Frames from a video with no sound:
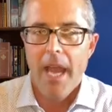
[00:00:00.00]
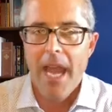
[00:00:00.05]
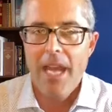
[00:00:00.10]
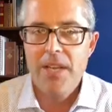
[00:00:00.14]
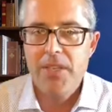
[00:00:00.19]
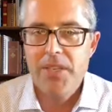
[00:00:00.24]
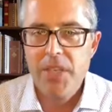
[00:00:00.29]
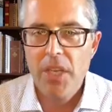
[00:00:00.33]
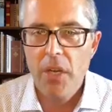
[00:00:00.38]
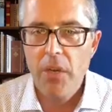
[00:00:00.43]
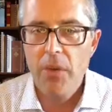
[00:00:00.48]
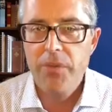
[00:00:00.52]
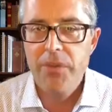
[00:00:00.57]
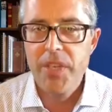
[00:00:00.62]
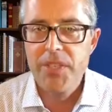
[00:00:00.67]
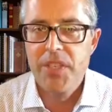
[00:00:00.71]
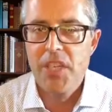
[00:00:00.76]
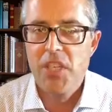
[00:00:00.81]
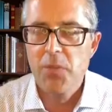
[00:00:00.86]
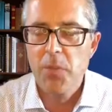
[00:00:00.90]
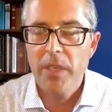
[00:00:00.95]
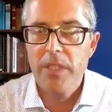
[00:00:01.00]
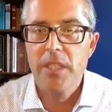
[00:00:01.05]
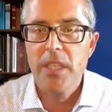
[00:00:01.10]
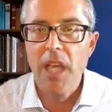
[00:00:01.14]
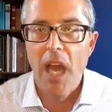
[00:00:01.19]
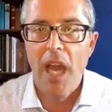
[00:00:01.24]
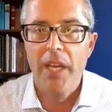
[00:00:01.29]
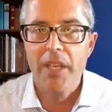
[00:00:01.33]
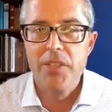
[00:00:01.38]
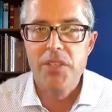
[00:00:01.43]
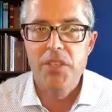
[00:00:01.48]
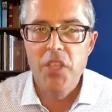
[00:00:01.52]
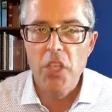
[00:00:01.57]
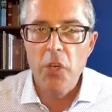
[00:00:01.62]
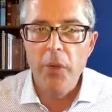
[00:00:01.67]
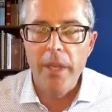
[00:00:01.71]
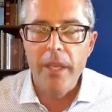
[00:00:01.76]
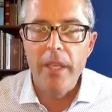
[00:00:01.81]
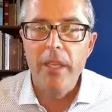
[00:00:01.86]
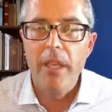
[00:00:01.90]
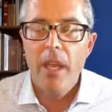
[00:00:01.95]
And so, this is what God is
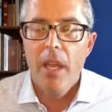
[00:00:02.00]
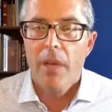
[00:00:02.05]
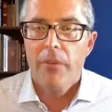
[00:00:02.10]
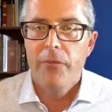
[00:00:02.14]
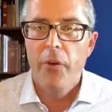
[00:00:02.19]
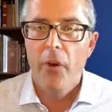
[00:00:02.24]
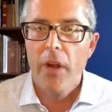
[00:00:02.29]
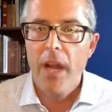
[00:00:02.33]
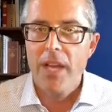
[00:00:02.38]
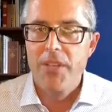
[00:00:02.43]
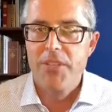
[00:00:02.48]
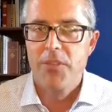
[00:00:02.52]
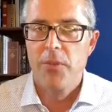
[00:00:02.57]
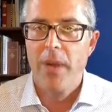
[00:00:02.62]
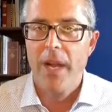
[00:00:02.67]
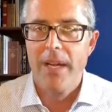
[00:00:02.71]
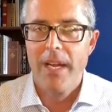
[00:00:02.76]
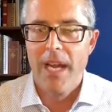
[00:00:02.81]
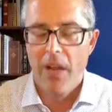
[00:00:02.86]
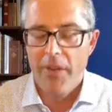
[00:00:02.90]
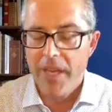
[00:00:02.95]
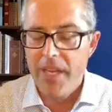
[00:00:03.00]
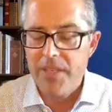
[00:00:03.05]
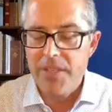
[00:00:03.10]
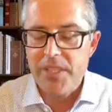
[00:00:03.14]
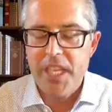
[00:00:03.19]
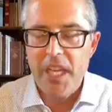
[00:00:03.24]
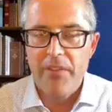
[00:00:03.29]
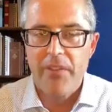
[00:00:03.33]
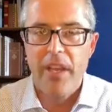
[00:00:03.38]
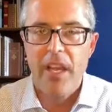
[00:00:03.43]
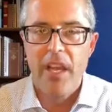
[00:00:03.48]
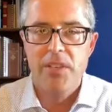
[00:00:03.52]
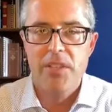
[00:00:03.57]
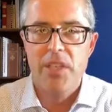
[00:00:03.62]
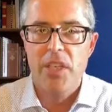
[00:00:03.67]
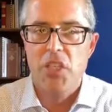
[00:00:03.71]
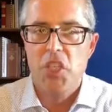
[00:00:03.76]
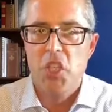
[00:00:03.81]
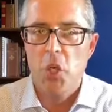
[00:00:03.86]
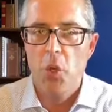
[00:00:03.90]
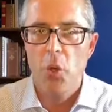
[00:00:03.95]
doing for us right now. He's giving us
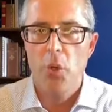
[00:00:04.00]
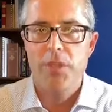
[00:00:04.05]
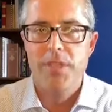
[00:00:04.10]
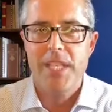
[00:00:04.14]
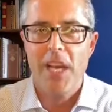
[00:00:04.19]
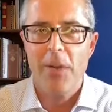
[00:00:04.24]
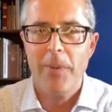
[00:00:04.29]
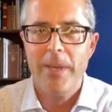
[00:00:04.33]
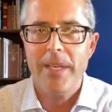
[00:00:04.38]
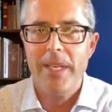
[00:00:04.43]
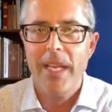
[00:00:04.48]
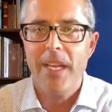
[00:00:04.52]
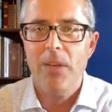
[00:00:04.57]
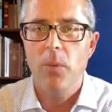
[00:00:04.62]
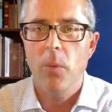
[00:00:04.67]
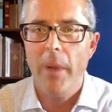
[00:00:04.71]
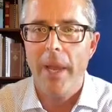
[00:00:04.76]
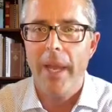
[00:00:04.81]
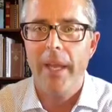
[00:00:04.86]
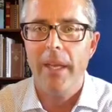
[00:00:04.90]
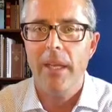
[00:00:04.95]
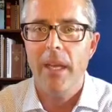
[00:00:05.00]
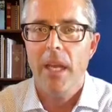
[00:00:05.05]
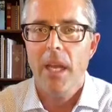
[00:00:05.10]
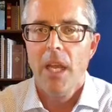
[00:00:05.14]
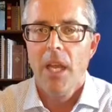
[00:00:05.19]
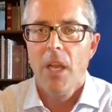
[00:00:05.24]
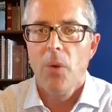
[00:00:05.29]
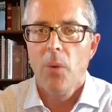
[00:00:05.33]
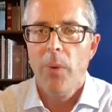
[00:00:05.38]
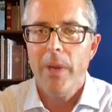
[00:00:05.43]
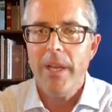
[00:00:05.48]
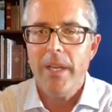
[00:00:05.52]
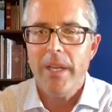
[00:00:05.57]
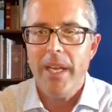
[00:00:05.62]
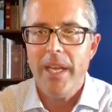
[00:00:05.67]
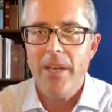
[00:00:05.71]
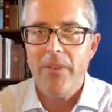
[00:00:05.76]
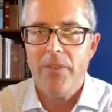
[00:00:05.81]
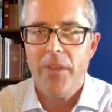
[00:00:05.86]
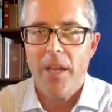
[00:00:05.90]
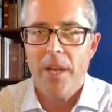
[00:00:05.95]
the tools that we need when we
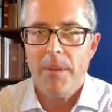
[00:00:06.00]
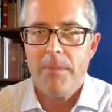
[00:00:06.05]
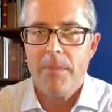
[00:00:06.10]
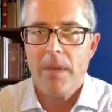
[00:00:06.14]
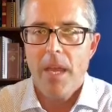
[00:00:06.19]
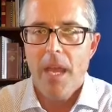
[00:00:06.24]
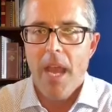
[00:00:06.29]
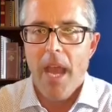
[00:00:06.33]
need them.